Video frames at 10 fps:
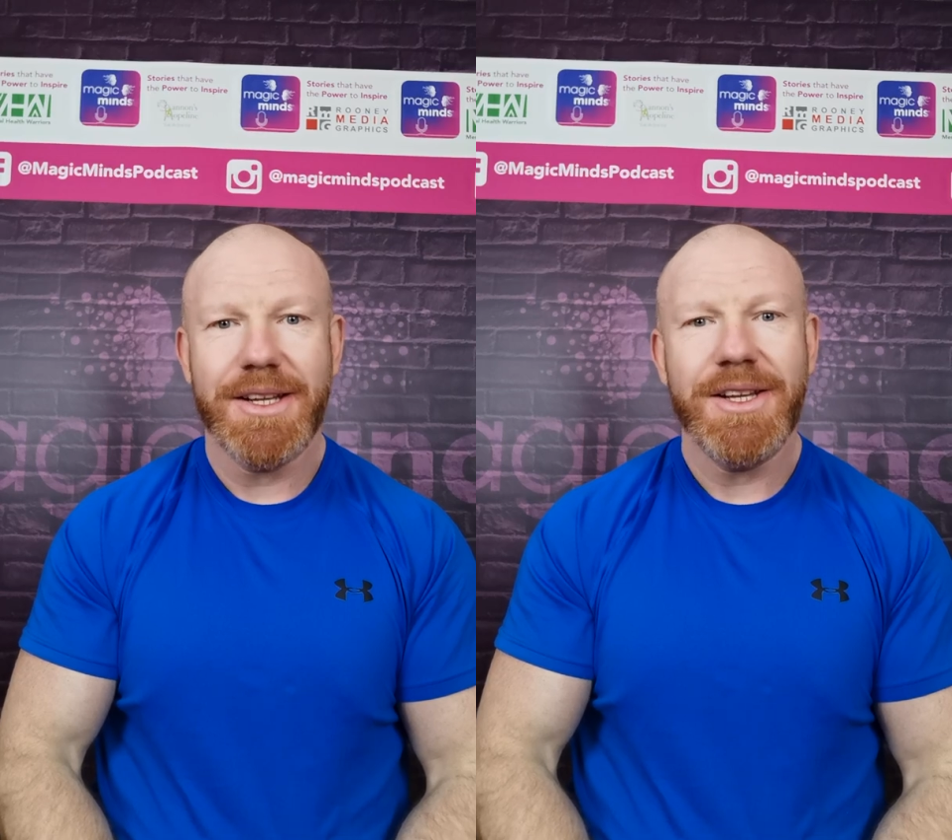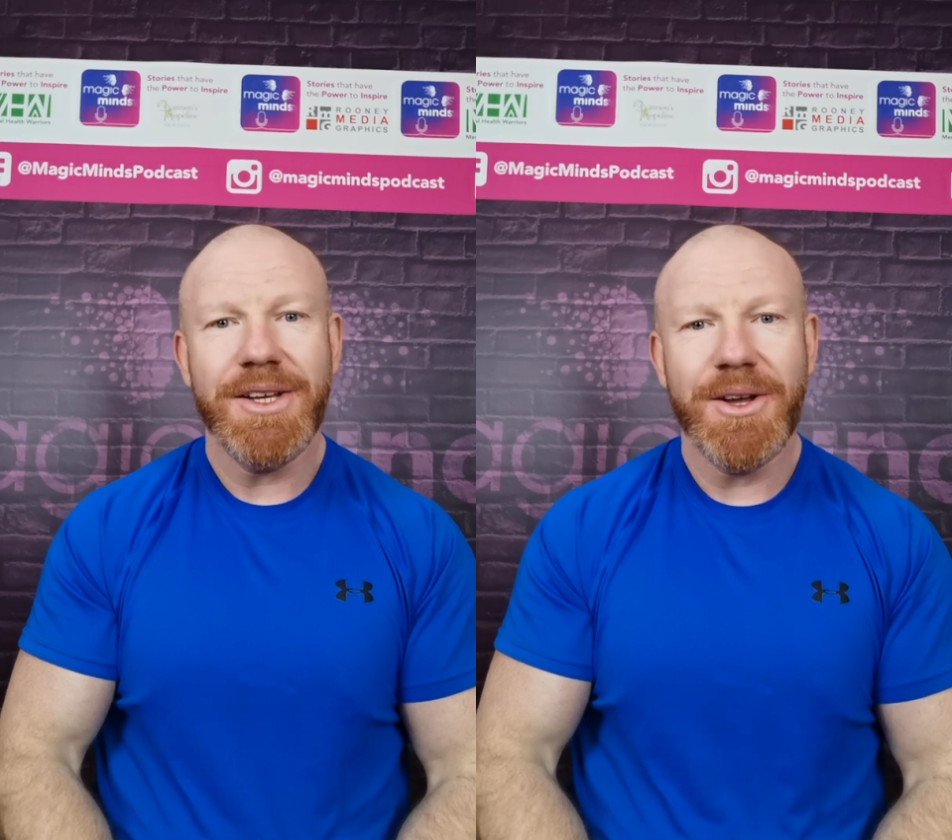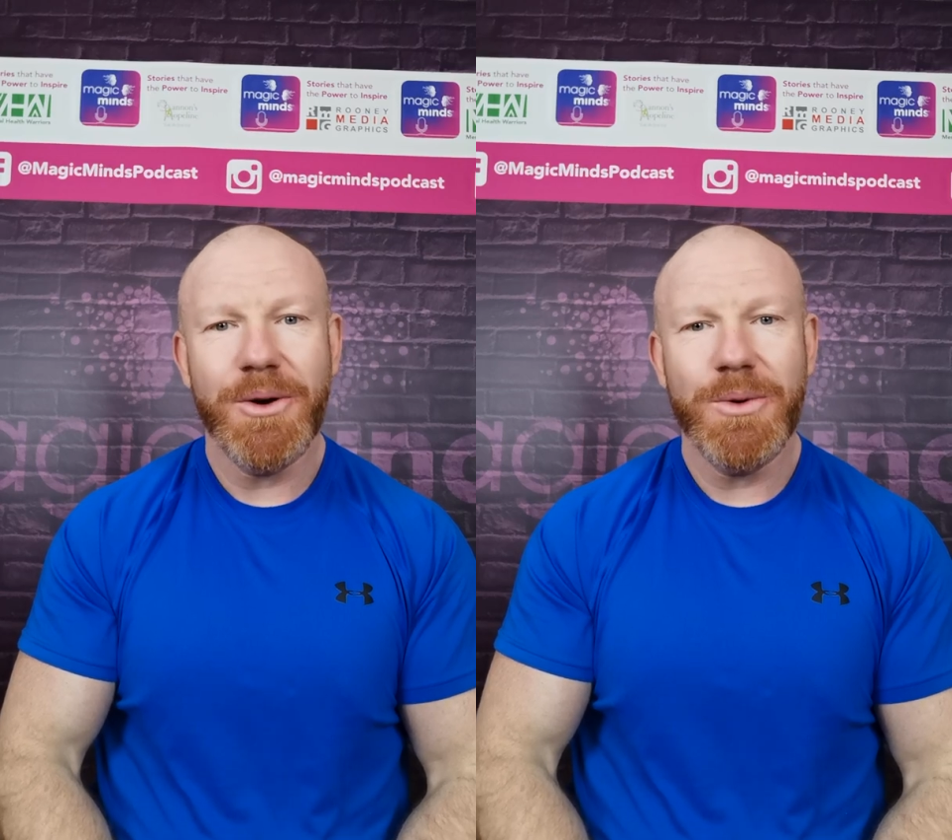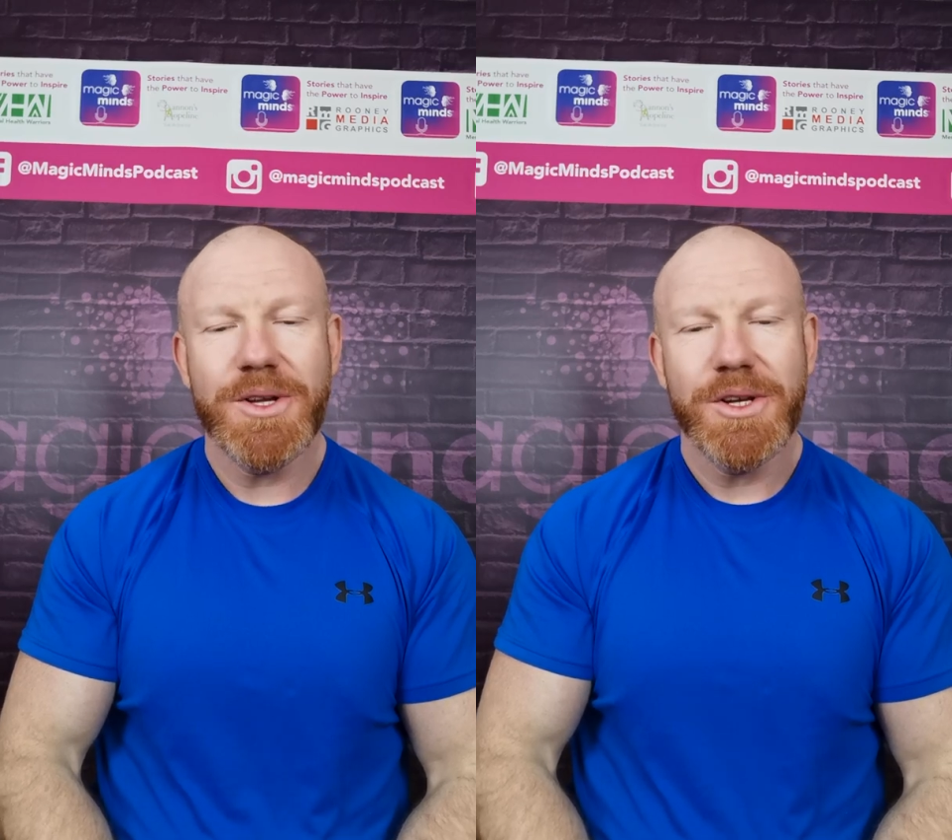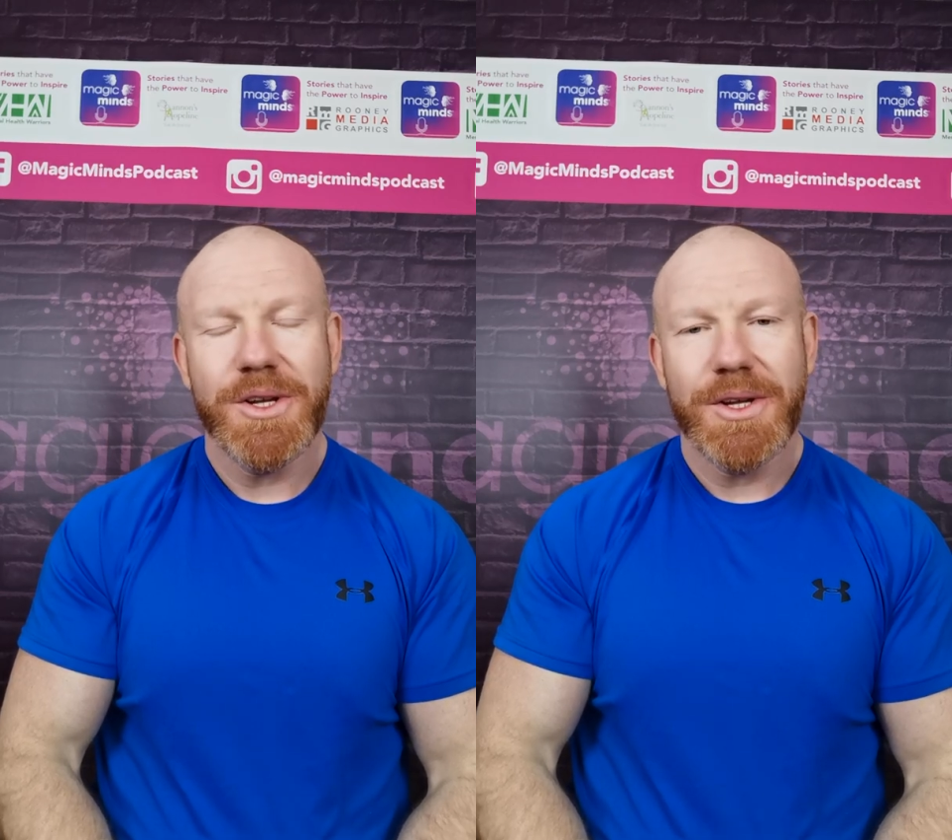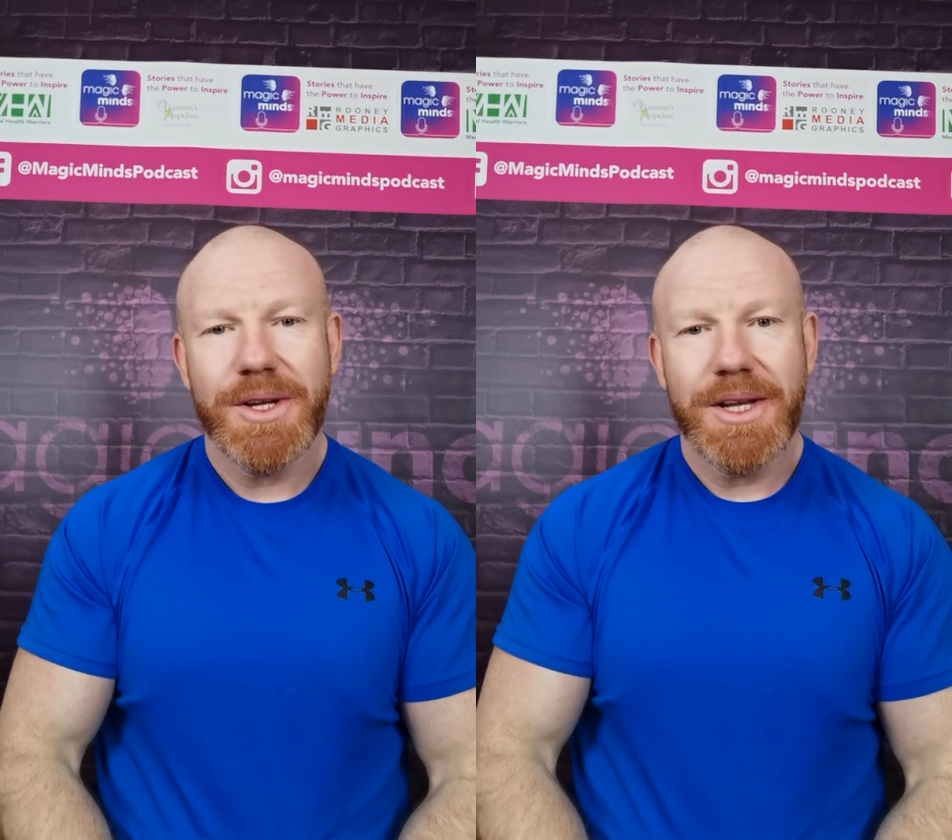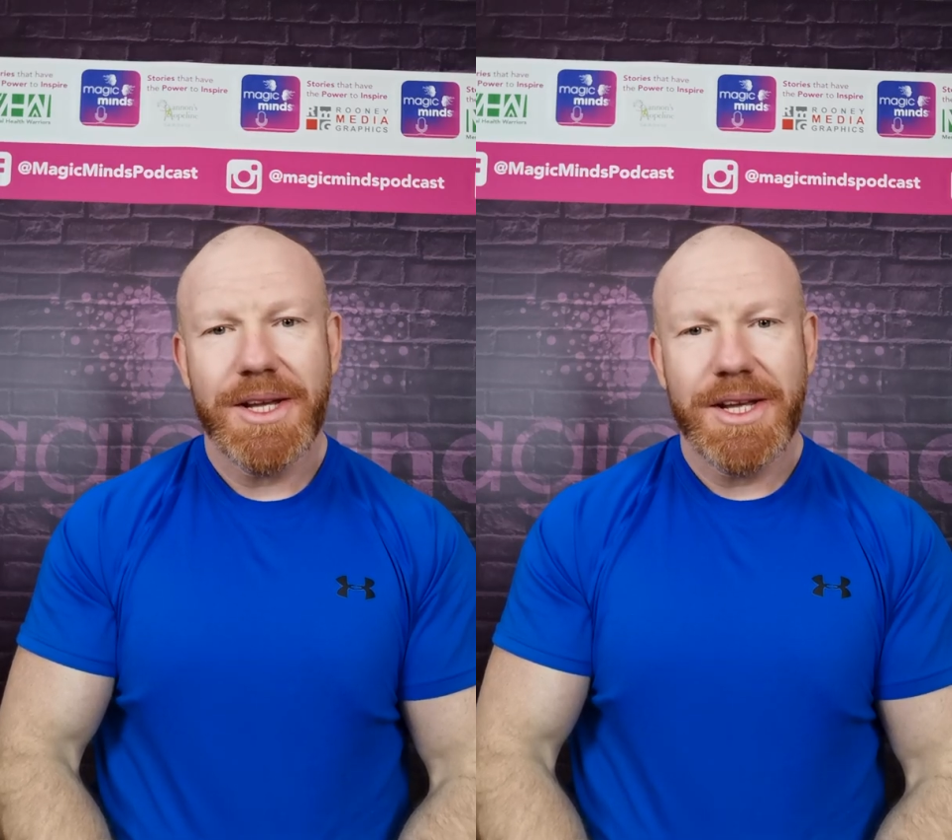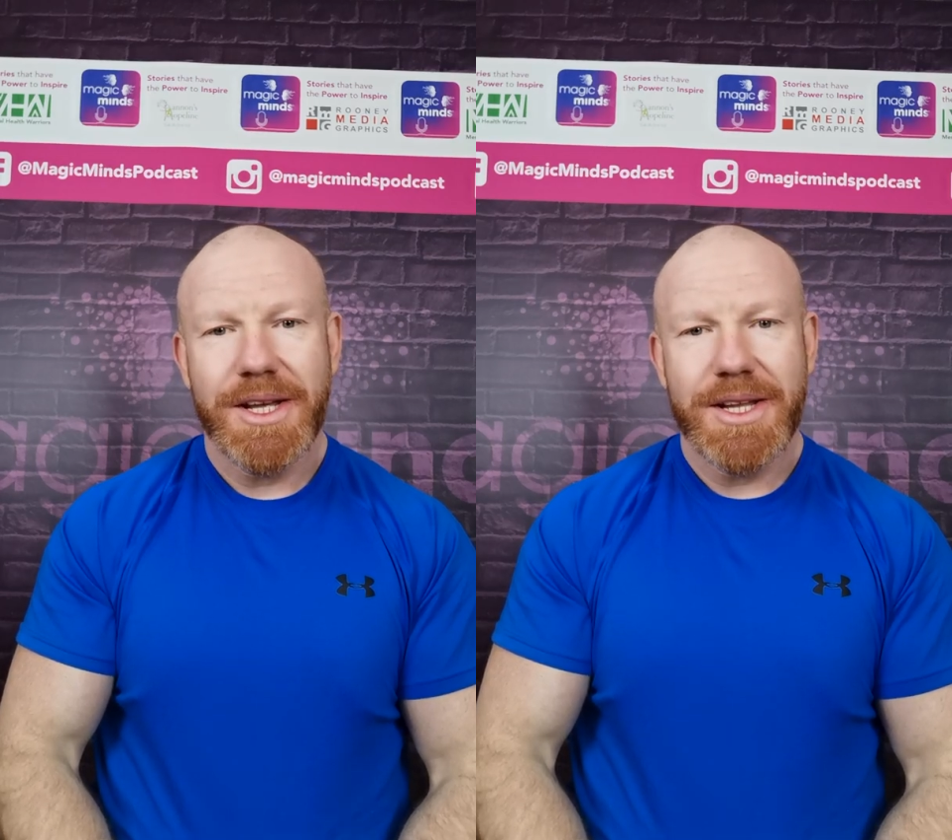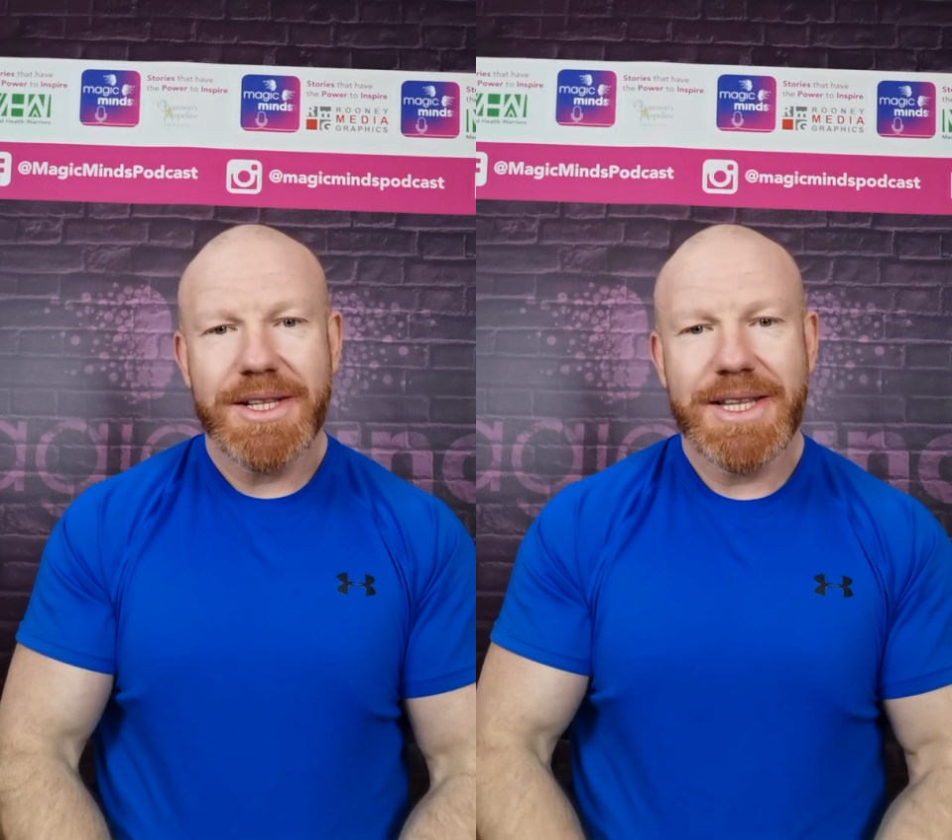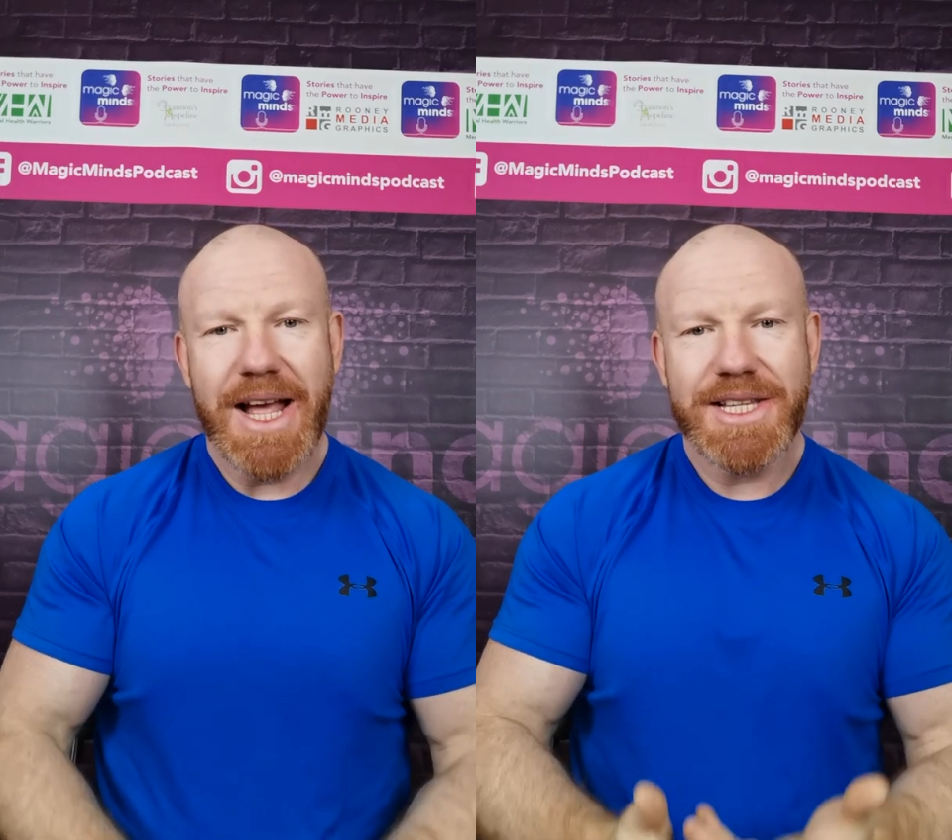you know,
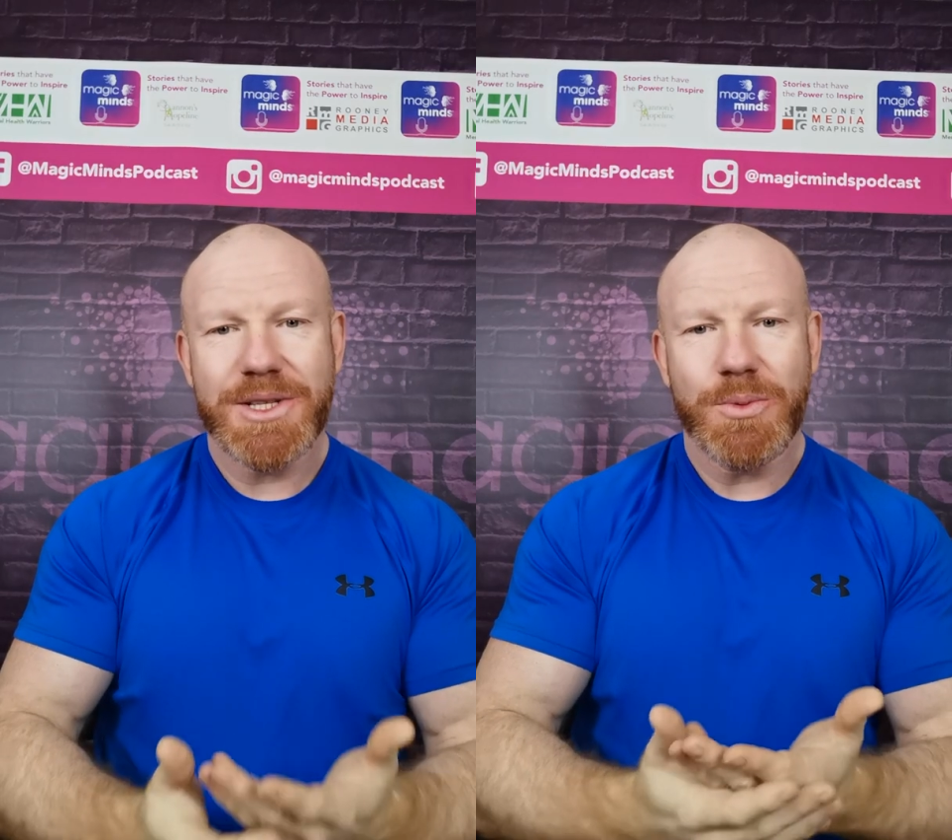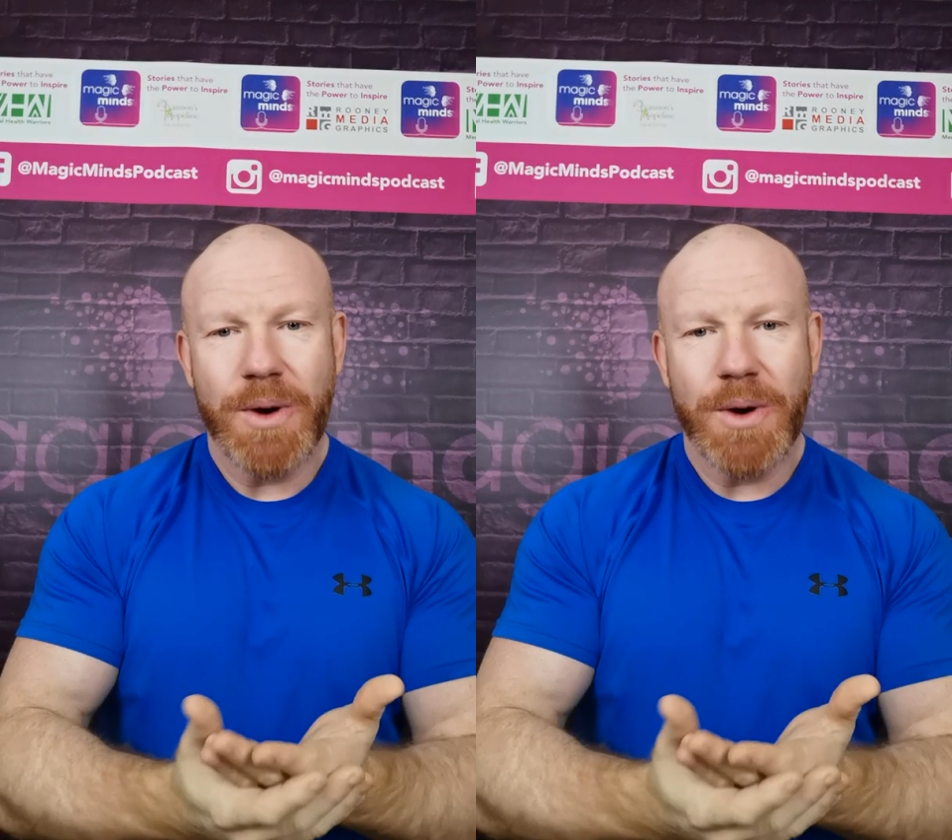that's